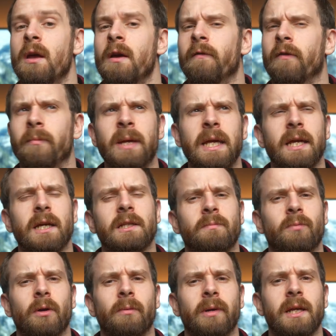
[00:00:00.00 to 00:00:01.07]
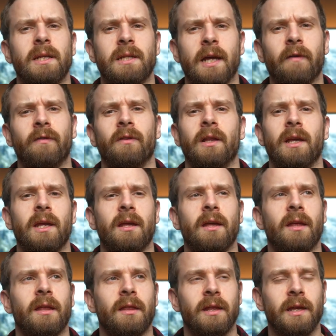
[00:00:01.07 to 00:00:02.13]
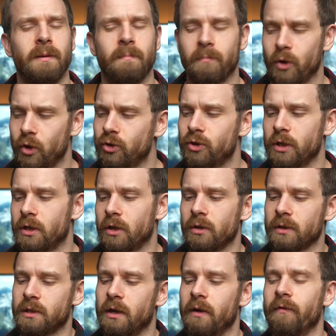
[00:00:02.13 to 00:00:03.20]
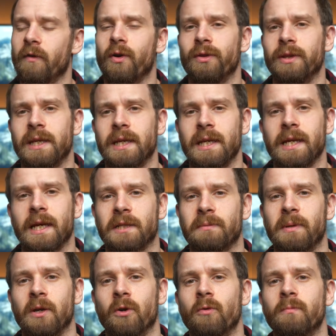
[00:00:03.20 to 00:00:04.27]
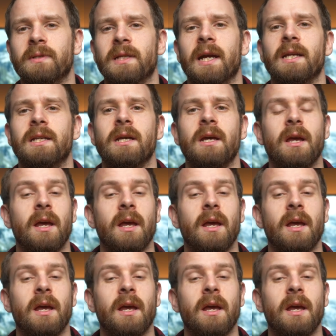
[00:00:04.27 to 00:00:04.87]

For me, it's probably definitely the push-to-talk stuff on the ESP home side.